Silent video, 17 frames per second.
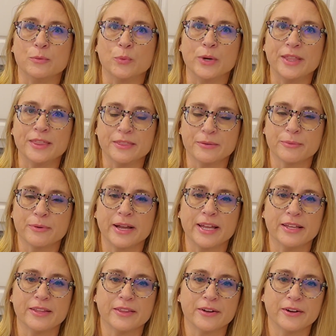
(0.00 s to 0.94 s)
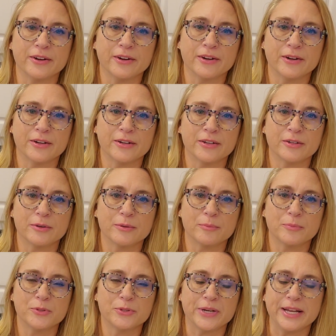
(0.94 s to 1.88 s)
With the regular
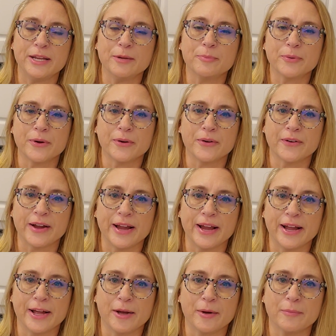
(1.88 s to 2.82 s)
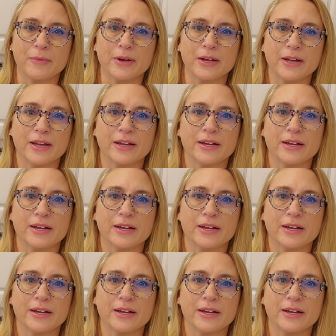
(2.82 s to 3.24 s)
training program,